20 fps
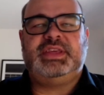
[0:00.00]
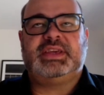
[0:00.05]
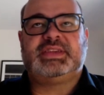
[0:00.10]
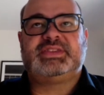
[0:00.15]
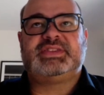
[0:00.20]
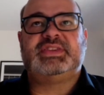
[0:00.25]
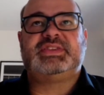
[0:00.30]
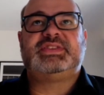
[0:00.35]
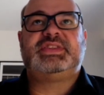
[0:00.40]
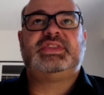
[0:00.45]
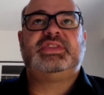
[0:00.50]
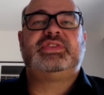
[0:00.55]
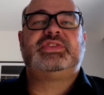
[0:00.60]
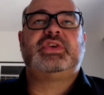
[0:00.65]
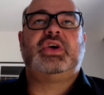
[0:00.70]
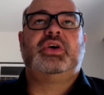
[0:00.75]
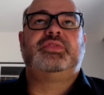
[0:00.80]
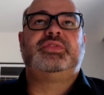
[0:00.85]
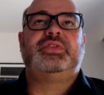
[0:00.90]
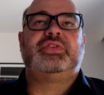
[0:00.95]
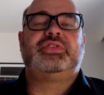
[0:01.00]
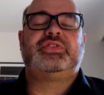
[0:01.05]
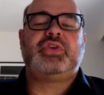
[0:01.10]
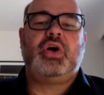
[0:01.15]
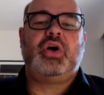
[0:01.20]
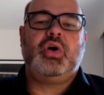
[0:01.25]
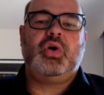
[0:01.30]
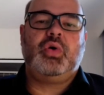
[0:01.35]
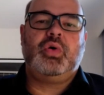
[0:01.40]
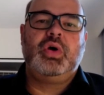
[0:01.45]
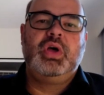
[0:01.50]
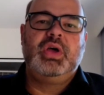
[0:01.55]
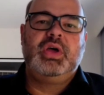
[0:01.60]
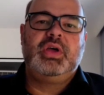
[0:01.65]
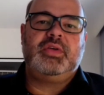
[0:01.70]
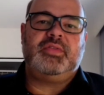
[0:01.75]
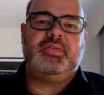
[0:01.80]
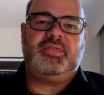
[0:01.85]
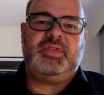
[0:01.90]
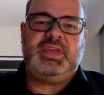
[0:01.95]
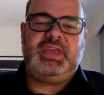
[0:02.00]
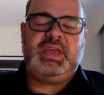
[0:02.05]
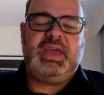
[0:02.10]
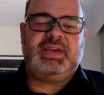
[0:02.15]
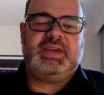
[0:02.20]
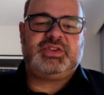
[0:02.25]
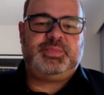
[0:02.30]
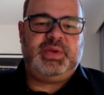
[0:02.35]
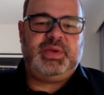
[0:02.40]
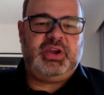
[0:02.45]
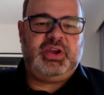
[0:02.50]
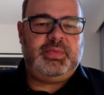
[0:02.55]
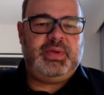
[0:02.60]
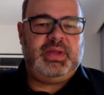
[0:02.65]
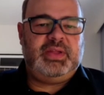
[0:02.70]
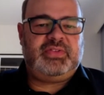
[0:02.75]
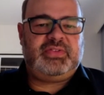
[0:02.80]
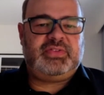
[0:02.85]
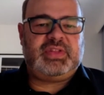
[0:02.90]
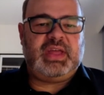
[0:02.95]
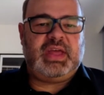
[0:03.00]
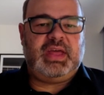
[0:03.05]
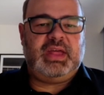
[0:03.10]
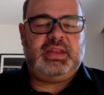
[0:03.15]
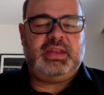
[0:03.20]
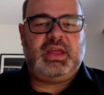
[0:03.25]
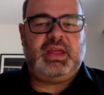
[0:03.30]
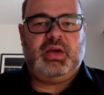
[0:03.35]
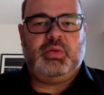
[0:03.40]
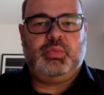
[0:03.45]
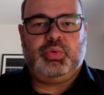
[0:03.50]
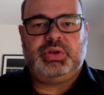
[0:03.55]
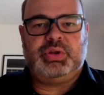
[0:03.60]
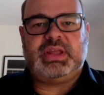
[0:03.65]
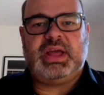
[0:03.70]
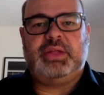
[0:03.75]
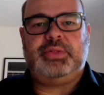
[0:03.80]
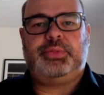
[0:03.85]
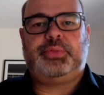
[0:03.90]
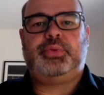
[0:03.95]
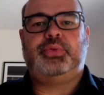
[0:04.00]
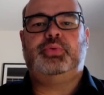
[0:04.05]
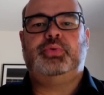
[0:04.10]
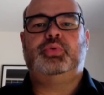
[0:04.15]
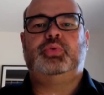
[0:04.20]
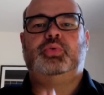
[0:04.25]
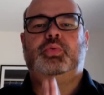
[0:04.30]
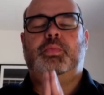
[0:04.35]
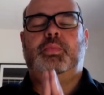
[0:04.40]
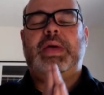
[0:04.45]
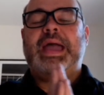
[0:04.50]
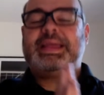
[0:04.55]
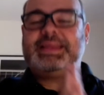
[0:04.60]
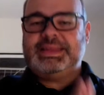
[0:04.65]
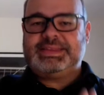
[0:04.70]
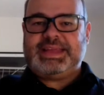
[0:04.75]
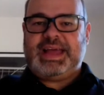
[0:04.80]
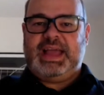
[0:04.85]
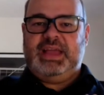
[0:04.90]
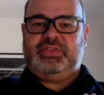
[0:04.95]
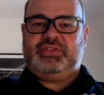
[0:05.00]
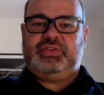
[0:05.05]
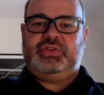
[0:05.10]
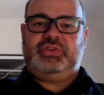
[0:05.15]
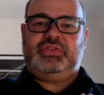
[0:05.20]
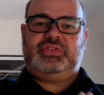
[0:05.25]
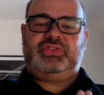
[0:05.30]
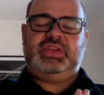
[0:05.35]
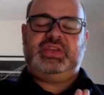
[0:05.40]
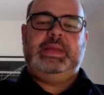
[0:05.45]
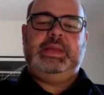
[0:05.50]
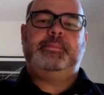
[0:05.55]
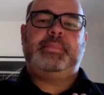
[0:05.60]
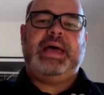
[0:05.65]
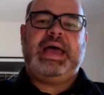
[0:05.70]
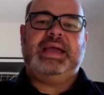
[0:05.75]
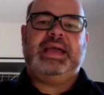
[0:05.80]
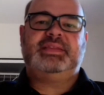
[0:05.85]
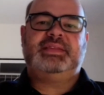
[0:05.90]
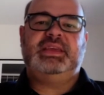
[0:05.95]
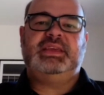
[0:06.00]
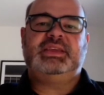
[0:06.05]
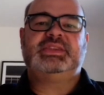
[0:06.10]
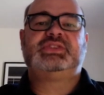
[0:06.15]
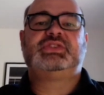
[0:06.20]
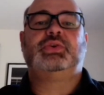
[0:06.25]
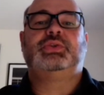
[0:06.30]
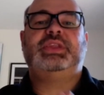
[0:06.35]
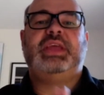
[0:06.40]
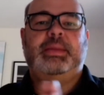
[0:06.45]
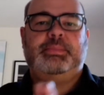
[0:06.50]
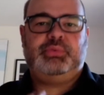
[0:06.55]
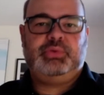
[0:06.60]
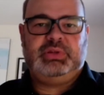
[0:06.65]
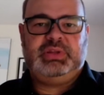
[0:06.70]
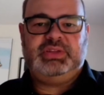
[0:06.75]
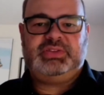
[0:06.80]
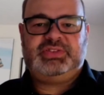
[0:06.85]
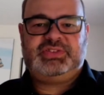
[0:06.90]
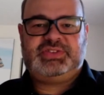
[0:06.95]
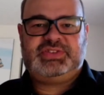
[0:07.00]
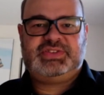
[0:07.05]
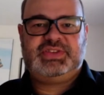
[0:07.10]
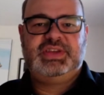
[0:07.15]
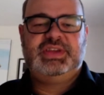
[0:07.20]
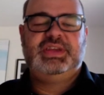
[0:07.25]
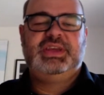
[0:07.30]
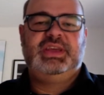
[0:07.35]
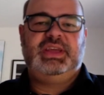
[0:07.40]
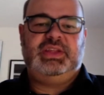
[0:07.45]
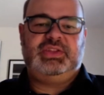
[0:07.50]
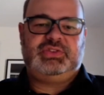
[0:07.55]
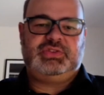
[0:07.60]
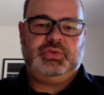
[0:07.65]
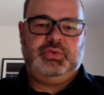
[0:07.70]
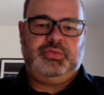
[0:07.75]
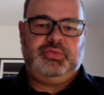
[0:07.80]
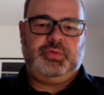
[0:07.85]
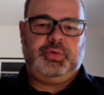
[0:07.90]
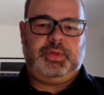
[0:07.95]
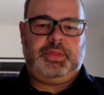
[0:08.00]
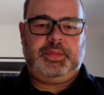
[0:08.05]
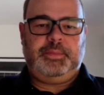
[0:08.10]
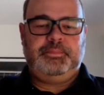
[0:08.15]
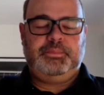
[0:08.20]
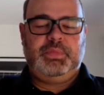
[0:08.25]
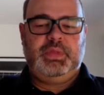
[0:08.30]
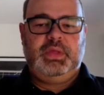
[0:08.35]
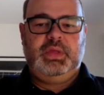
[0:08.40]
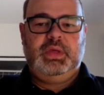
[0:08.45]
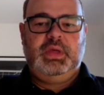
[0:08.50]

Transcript: the existence of the soul via experiments that were done through magnetizers impacting somnambulists and so forth.